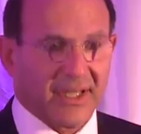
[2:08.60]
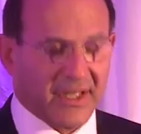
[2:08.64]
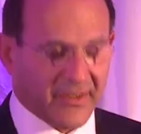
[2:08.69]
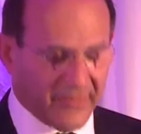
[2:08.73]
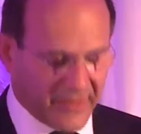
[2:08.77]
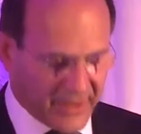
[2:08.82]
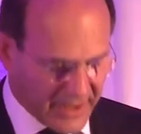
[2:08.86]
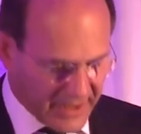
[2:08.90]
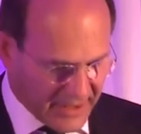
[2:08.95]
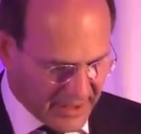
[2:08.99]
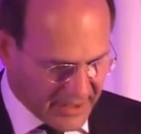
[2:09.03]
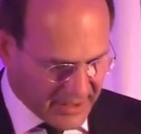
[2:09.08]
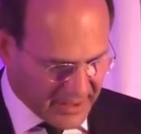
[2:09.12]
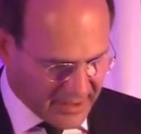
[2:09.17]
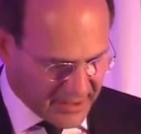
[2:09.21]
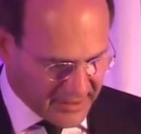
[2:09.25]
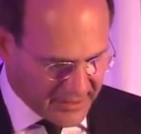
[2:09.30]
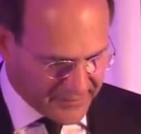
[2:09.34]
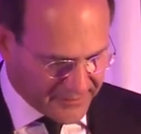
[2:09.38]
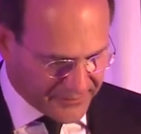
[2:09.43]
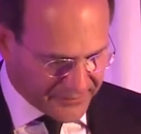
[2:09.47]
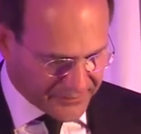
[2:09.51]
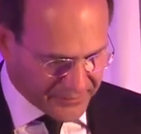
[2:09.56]
Afghanistan.
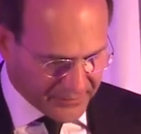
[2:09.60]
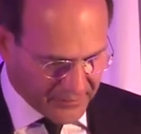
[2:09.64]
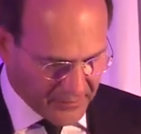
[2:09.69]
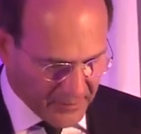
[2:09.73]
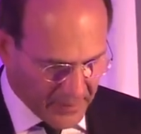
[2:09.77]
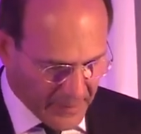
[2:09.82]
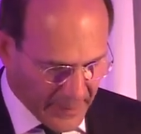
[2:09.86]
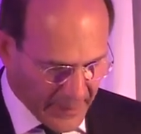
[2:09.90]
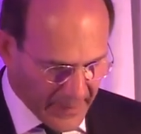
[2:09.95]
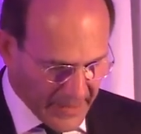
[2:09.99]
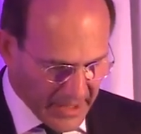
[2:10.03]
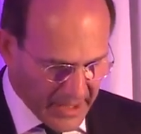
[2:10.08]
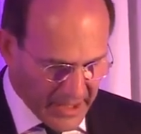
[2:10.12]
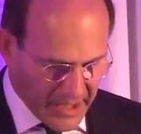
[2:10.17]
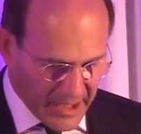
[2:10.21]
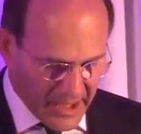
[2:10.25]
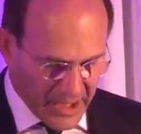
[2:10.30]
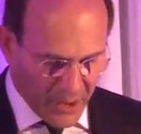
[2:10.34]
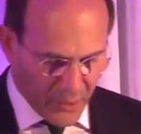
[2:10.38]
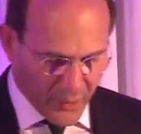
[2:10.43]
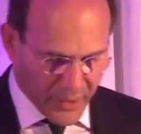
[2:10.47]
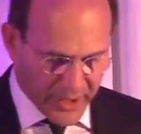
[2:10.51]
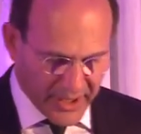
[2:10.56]

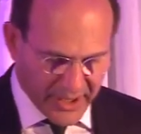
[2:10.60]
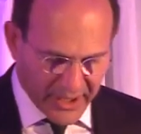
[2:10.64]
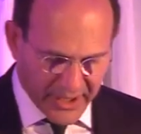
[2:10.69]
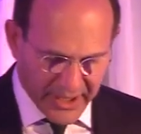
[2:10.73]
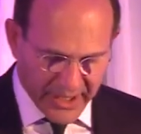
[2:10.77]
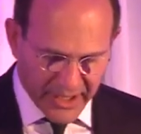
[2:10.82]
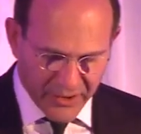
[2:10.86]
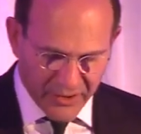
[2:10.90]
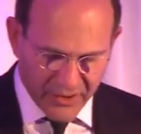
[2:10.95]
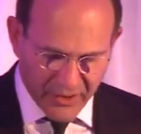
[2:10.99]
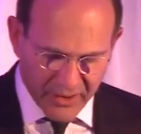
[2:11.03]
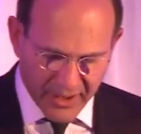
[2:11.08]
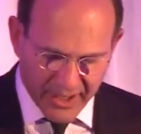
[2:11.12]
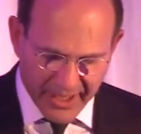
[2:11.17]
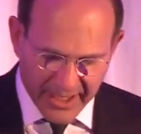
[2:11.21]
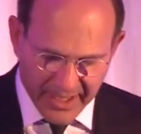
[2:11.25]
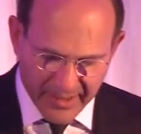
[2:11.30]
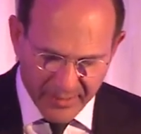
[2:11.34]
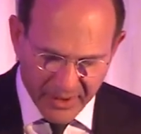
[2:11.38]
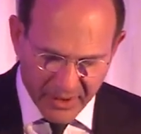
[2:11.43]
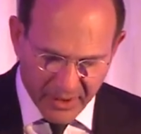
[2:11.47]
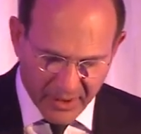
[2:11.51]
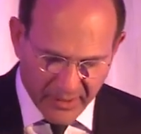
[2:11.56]
When attached to the
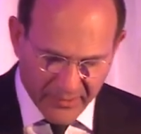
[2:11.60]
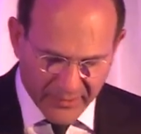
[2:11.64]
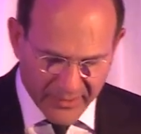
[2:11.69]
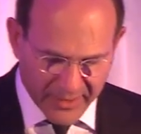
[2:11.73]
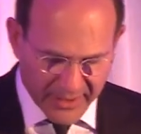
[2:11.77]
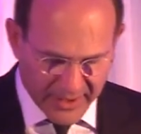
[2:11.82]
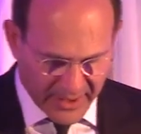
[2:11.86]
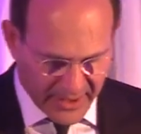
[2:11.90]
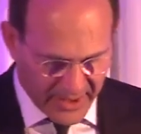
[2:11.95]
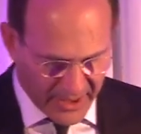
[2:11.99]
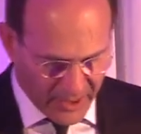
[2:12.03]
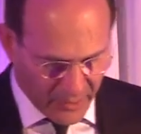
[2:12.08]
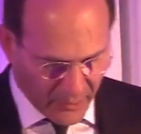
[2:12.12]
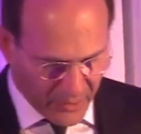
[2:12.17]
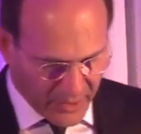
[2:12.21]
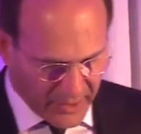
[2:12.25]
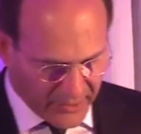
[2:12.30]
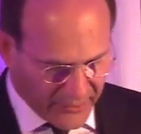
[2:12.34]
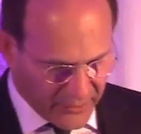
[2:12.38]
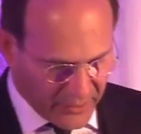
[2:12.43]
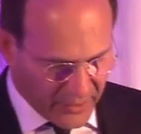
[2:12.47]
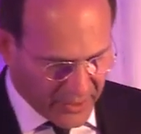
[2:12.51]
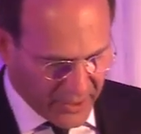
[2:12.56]
Cabinet Office, he worked
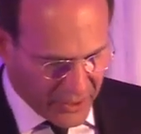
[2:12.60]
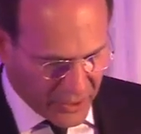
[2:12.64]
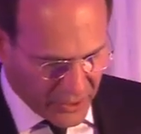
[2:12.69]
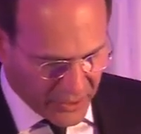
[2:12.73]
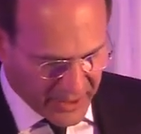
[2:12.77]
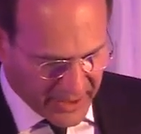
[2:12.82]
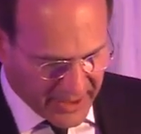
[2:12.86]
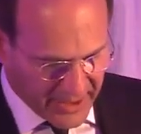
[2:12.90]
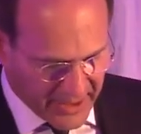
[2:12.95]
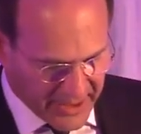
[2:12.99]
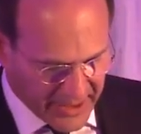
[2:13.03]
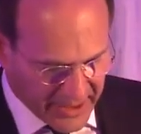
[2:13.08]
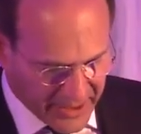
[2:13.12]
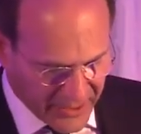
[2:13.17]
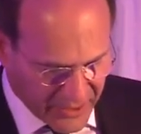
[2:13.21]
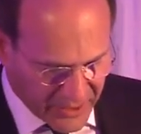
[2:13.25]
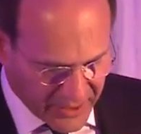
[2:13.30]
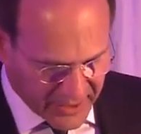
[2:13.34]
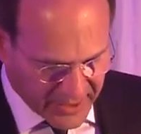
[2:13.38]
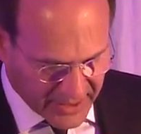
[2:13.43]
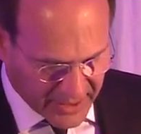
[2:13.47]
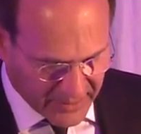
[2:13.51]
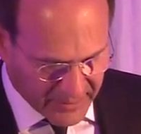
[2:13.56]
for the Joint
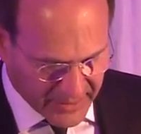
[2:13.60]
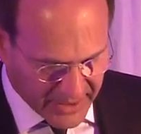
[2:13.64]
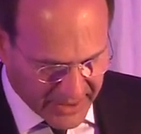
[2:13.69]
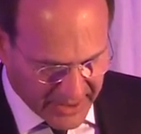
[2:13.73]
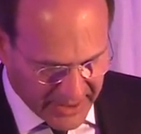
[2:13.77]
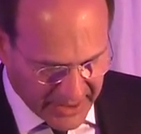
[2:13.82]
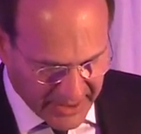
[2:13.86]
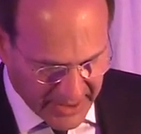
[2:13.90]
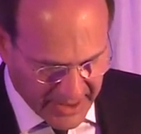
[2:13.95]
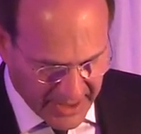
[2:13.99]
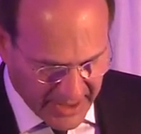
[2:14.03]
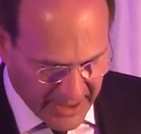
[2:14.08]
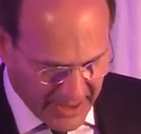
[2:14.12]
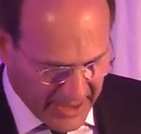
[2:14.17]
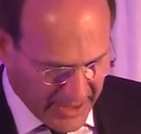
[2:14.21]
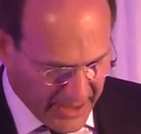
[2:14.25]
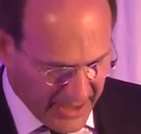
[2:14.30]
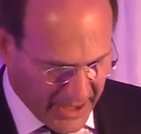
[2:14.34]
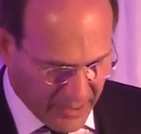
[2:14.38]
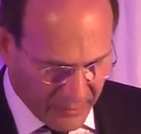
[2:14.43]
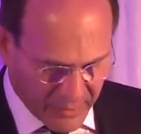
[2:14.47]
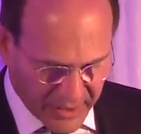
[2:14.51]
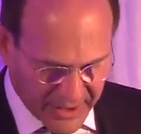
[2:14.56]
Intelligence Committee
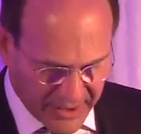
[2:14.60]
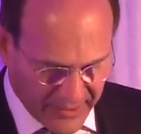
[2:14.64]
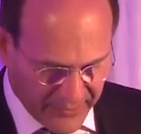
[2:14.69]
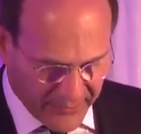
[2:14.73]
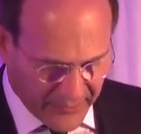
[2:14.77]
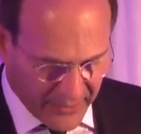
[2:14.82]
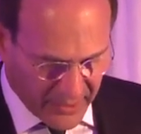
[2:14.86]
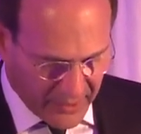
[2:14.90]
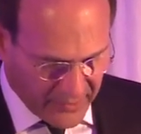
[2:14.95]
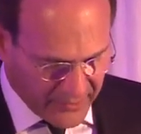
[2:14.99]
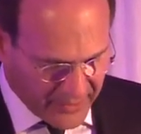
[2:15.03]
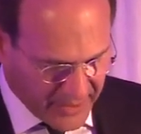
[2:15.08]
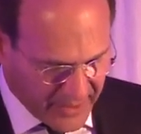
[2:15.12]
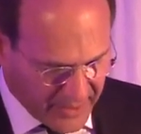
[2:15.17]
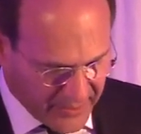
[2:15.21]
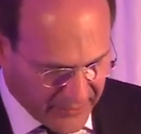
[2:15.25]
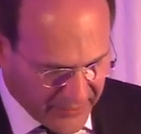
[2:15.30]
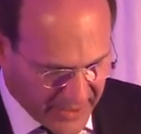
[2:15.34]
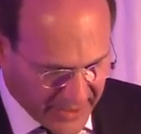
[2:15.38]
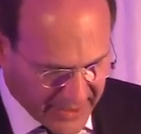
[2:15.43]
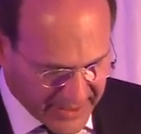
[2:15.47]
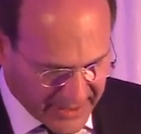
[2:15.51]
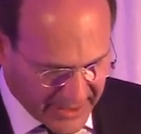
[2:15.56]
and was involved in
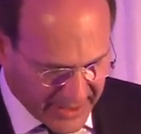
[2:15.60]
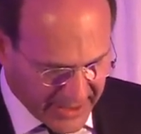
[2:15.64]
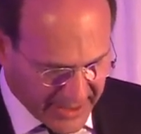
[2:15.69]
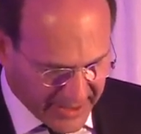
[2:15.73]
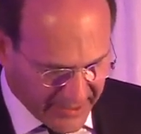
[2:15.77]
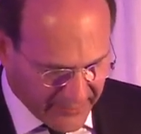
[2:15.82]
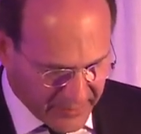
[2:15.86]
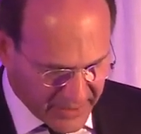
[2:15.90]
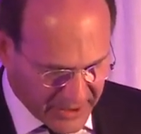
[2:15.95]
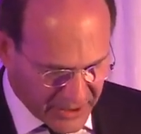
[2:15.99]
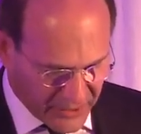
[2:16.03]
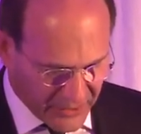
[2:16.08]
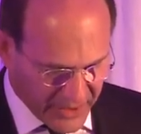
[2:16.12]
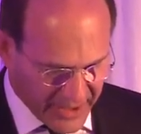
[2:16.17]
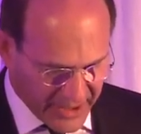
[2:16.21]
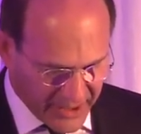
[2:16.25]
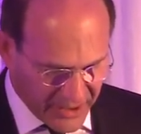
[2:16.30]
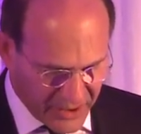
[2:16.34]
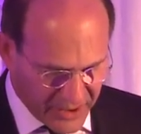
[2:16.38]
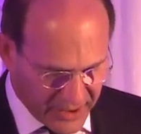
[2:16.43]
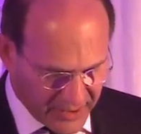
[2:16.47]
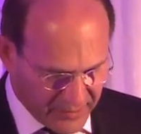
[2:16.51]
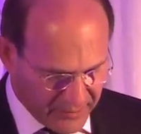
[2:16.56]
devising government
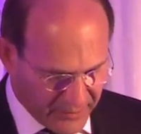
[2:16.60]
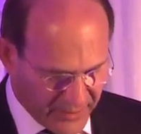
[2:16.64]
strategies and